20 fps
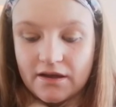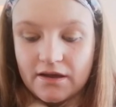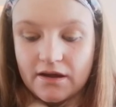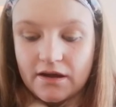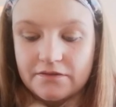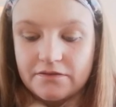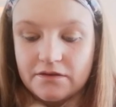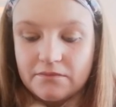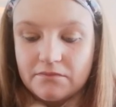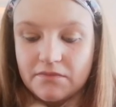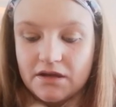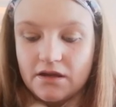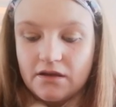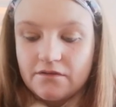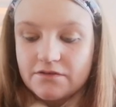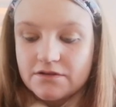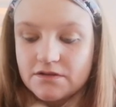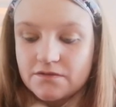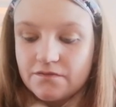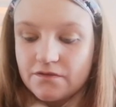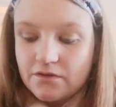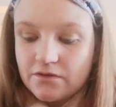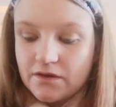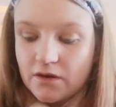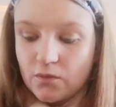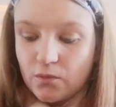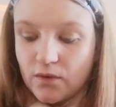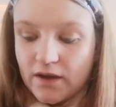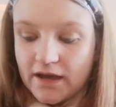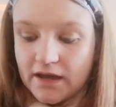I think many of us feel
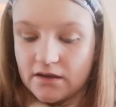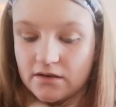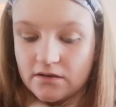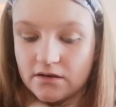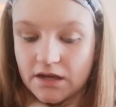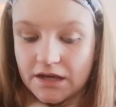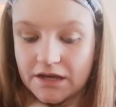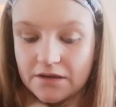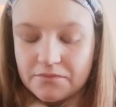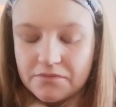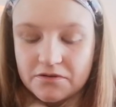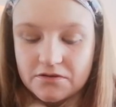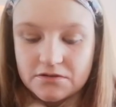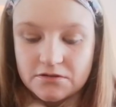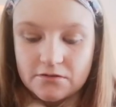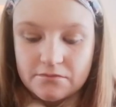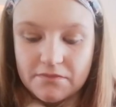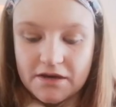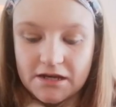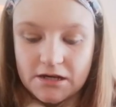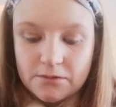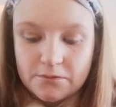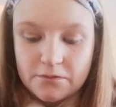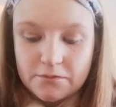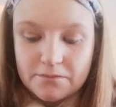that way, like a puzzle made up